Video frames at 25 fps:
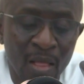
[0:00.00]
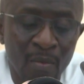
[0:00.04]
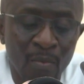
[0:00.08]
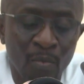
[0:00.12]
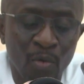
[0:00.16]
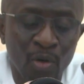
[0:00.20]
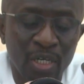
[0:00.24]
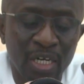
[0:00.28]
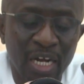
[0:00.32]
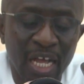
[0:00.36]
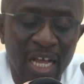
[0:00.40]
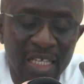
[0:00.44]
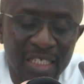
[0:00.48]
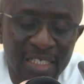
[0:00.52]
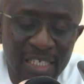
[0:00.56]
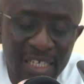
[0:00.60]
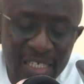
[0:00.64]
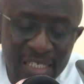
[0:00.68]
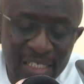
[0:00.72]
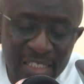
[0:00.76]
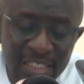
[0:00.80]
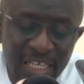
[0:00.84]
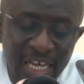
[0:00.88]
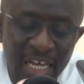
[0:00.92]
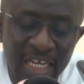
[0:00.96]
but as he
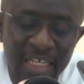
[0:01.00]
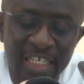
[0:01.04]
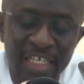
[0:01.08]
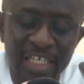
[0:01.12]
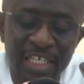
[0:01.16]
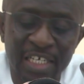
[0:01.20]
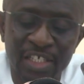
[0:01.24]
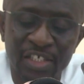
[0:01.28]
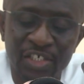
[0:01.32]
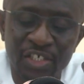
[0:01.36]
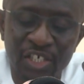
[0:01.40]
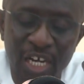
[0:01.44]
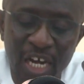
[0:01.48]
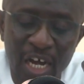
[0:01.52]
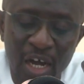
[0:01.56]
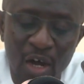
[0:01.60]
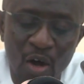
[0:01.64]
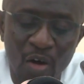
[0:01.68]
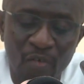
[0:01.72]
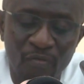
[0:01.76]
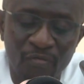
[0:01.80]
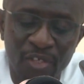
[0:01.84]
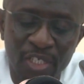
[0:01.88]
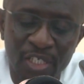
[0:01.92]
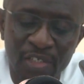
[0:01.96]
sat in the chair
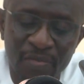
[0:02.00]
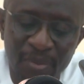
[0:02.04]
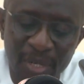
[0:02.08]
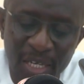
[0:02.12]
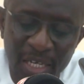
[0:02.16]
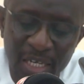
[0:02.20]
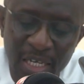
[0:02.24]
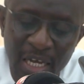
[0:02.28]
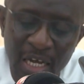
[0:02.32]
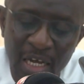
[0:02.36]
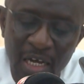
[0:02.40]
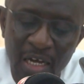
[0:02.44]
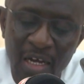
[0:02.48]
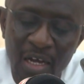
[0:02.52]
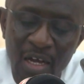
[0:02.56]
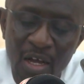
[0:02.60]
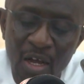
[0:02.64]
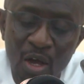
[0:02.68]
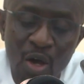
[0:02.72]
of the Speaker